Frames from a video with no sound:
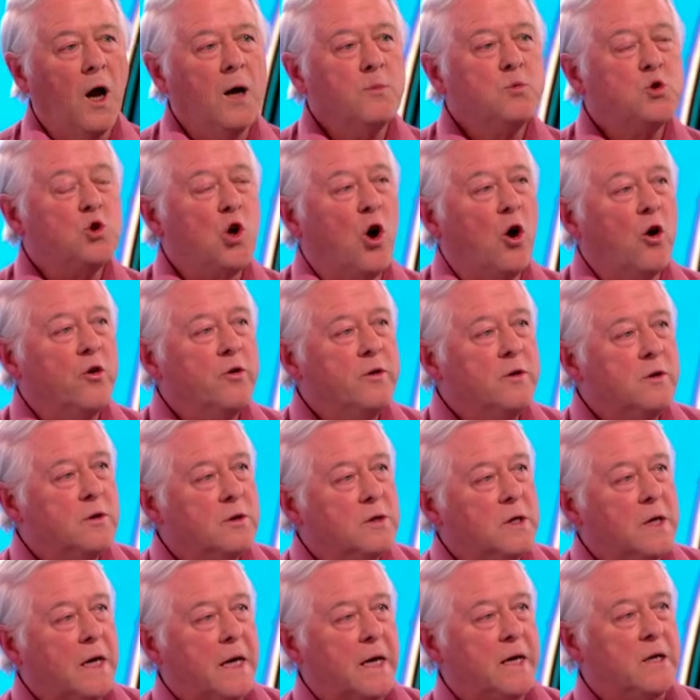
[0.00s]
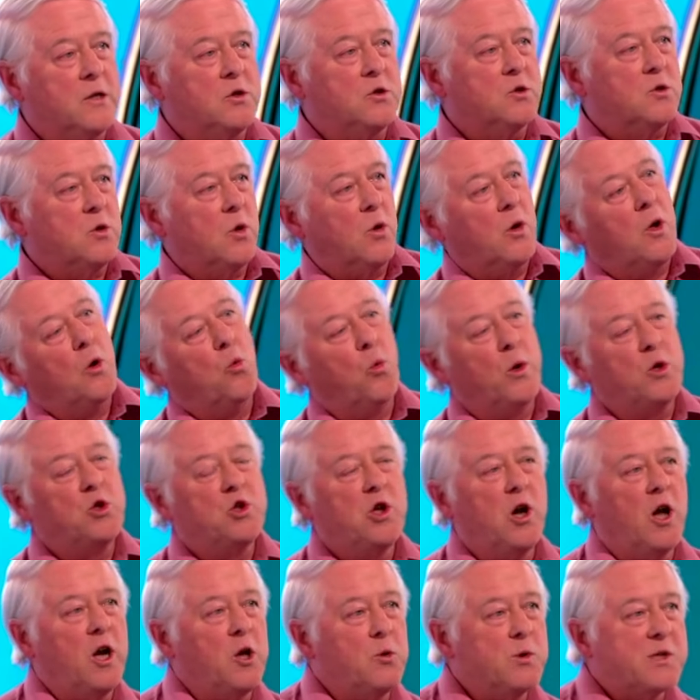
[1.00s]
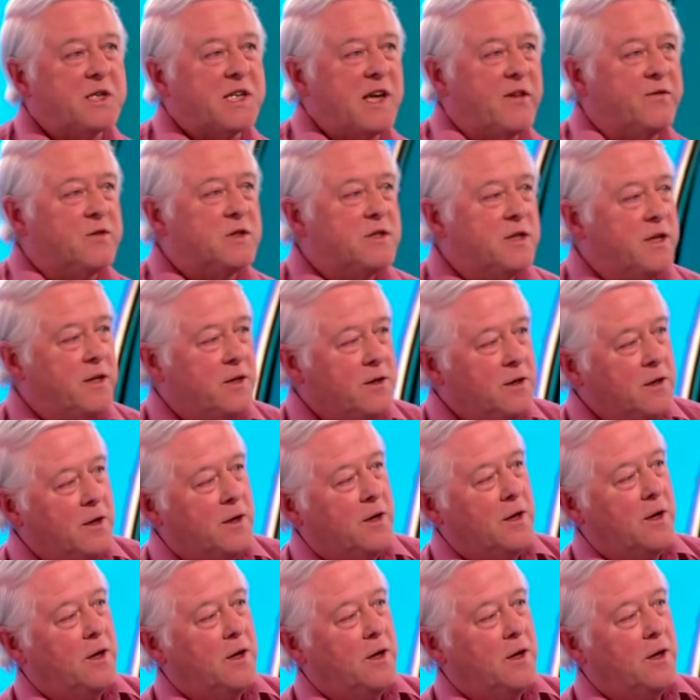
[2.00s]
I'm John, and when Charlie was 17...